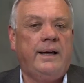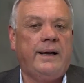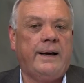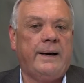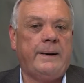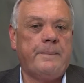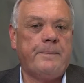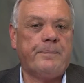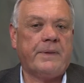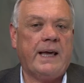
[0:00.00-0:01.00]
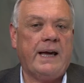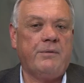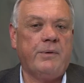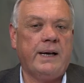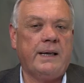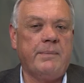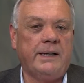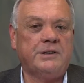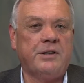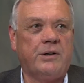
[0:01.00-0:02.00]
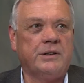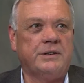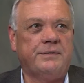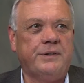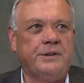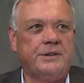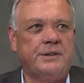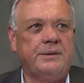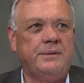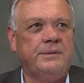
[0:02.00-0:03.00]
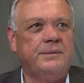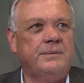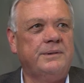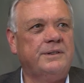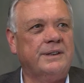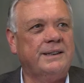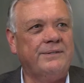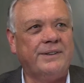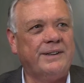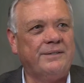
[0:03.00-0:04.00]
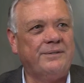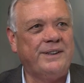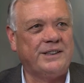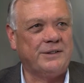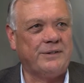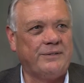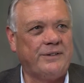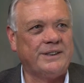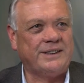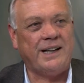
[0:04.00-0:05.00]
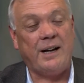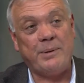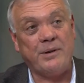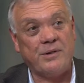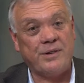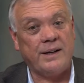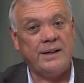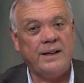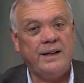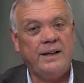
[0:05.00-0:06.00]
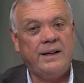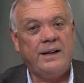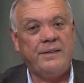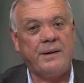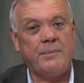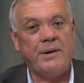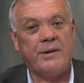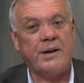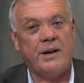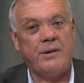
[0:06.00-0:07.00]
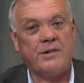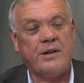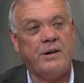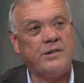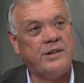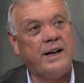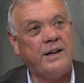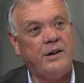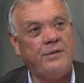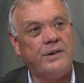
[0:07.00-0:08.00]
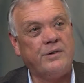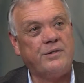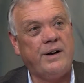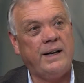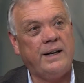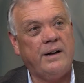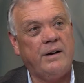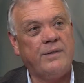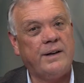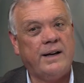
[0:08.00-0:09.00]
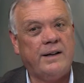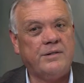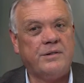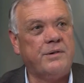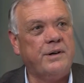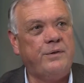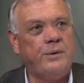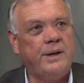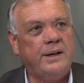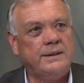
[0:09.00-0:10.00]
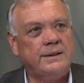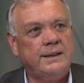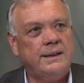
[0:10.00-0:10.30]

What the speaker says: And really, Meat Stock is the first significant festival of its type in New Zealand. The American low and slow has taken off in Australia over the last 3 or 4 years.